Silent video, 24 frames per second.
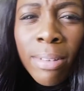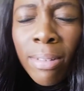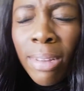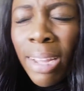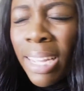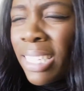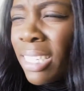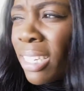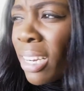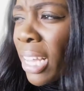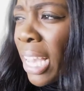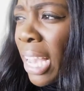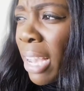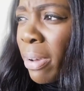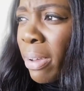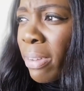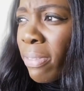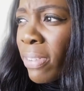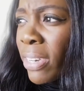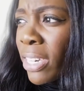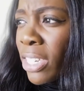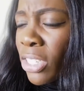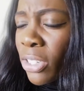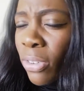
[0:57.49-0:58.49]
I don't know how I
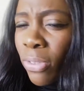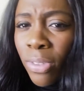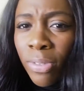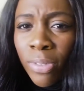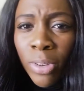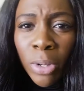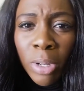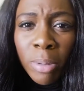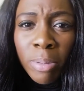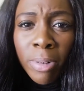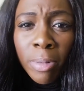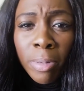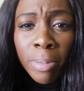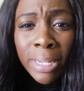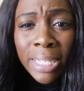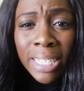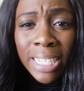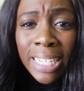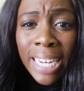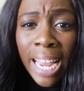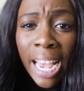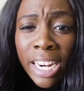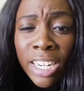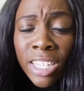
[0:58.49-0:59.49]
finished off the vlog, probably
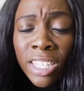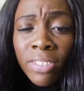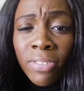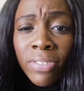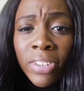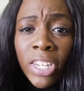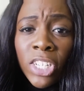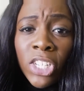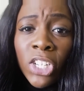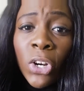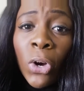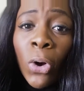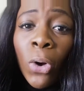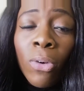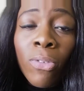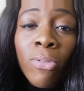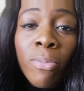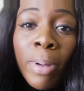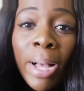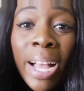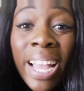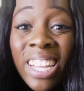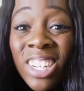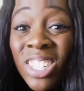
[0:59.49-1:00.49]
didn't actually finish it off,
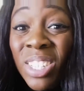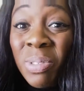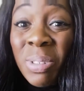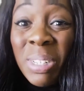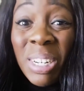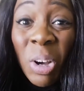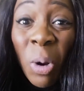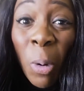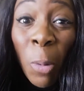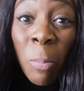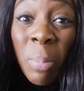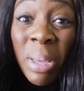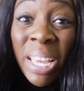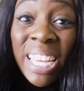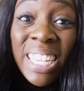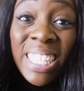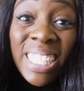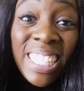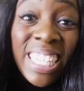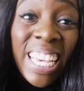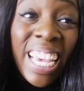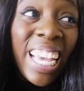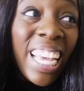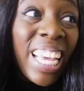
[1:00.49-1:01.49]
but I actually went and got a
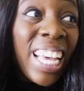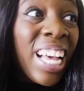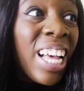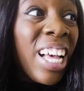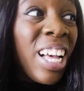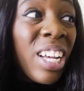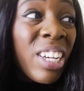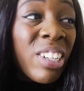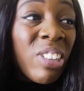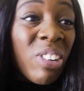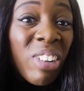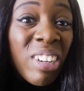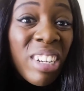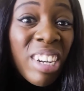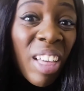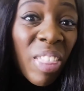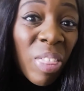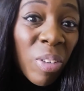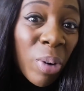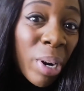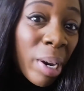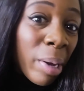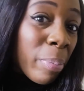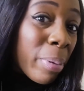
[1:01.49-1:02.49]
piercing, got
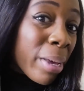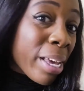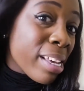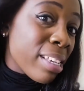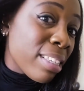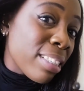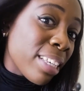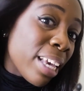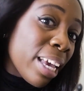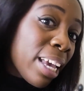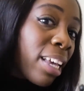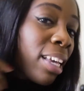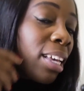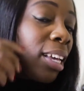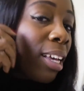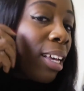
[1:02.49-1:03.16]
another ear piercing.